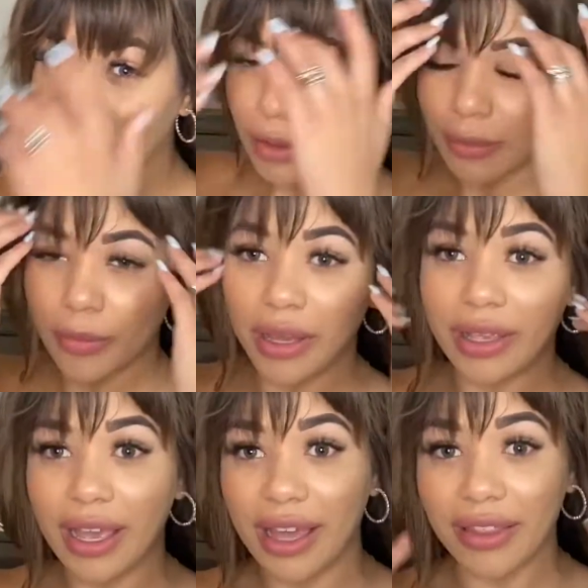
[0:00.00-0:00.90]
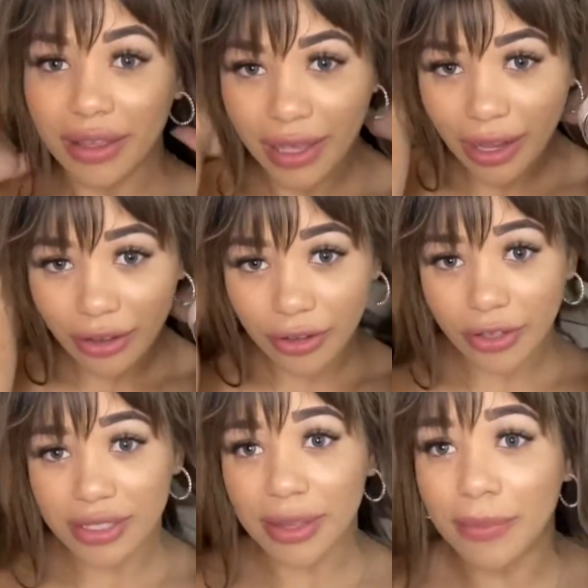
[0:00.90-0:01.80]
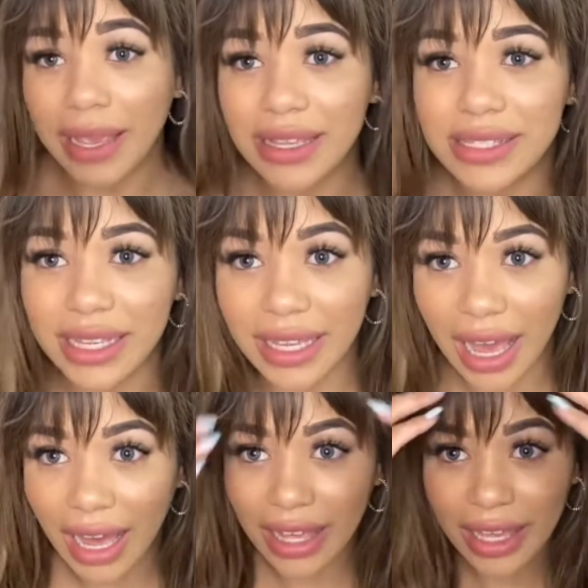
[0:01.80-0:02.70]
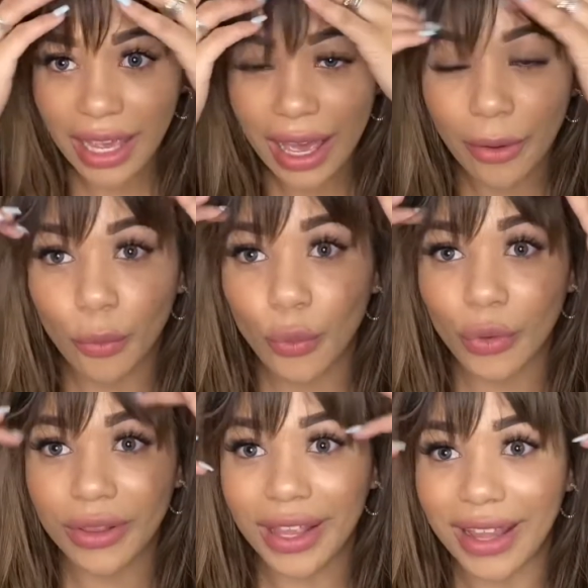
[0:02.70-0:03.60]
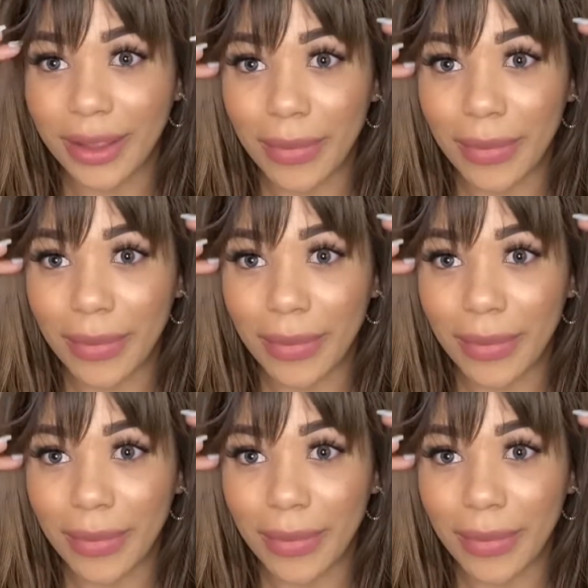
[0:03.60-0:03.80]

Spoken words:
But yeah, the color looks amazing. I really like my